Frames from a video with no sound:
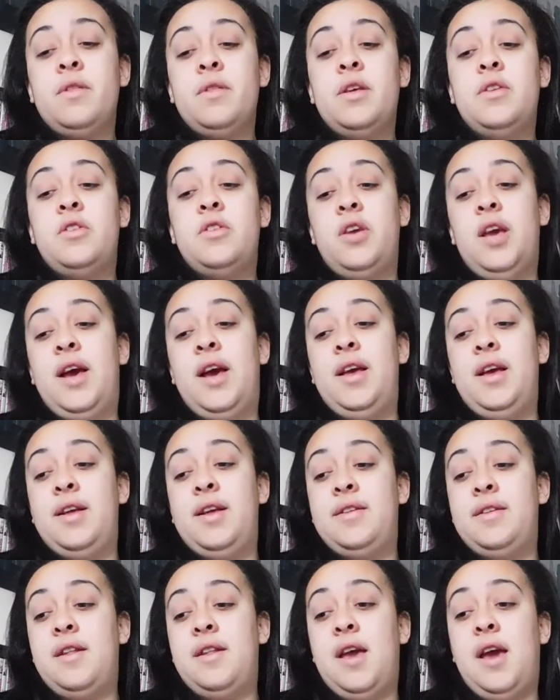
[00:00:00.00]
So yeah,
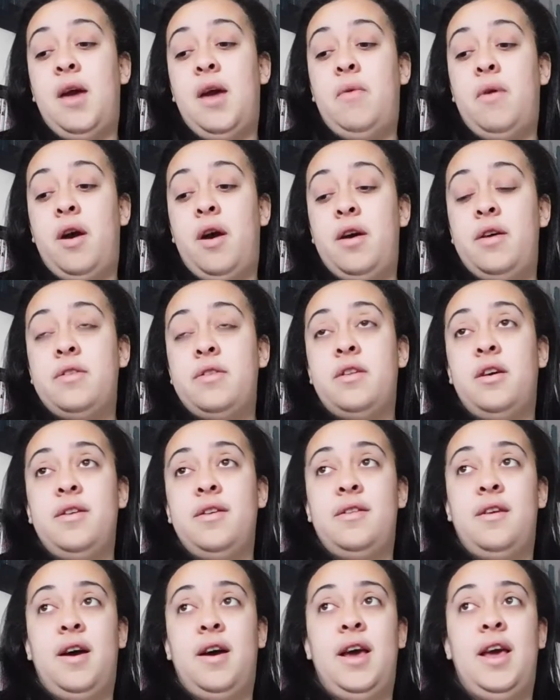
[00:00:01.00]
yesterday I worked,
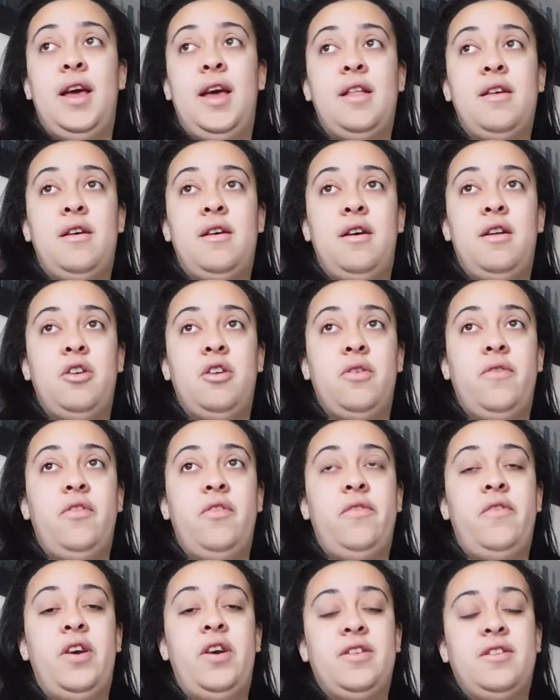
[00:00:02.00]
last night at the Harlequin for
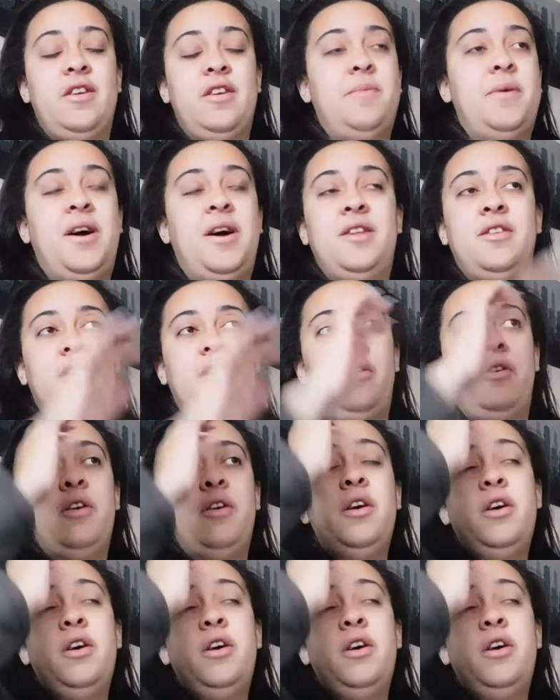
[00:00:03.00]
the first night of panto.